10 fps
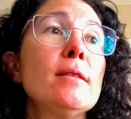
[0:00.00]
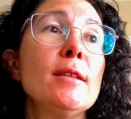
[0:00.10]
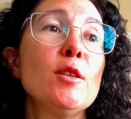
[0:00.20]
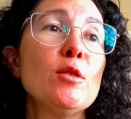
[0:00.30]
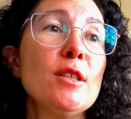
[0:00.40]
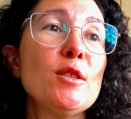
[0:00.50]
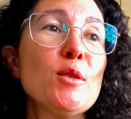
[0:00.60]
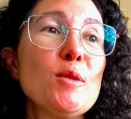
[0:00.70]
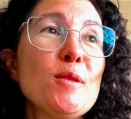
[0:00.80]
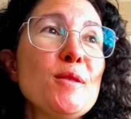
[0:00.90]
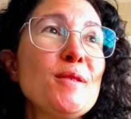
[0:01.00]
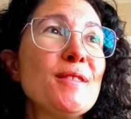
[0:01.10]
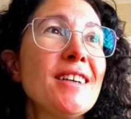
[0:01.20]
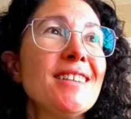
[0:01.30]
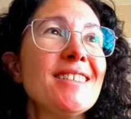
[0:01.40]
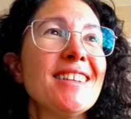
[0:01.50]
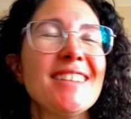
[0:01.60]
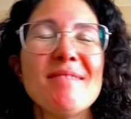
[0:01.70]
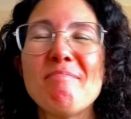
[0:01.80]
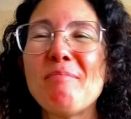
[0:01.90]
Then you need to
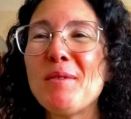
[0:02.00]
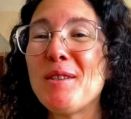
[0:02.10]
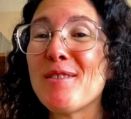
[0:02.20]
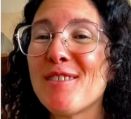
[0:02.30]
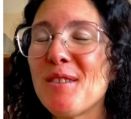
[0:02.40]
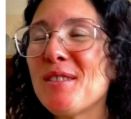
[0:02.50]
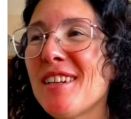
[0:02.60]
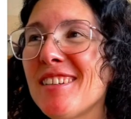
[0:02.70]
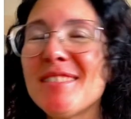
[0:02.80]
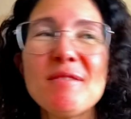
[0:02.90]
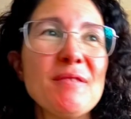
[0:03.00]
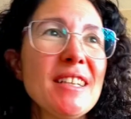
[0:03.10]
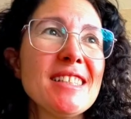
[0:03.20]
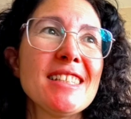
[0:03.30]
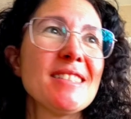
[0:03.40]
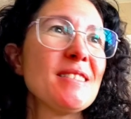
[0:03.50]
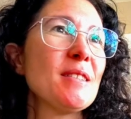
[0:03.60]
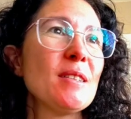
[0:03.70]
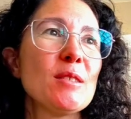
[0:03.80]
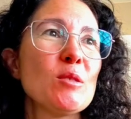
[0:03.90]
put your user interface.
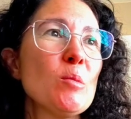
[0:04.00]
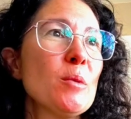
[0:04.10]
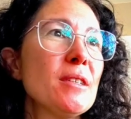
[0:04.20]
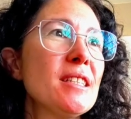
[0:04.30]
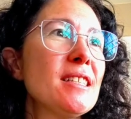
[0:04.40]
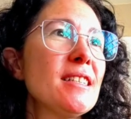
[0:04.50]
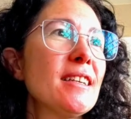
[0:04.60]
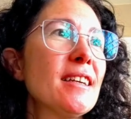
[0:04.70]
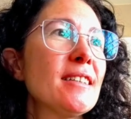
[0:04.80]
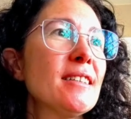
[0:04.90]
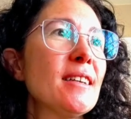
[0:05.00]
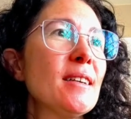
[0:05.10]
super easy again.